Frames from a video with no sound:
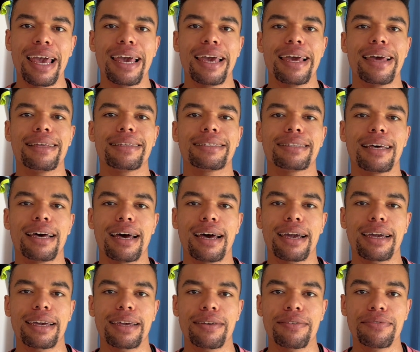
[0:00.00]
is
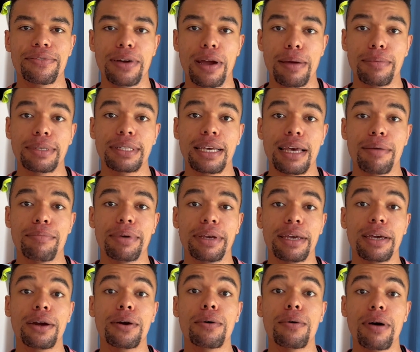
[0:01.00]
that frames can
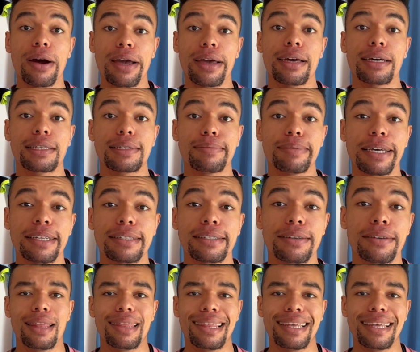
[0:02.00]
be quite expensive.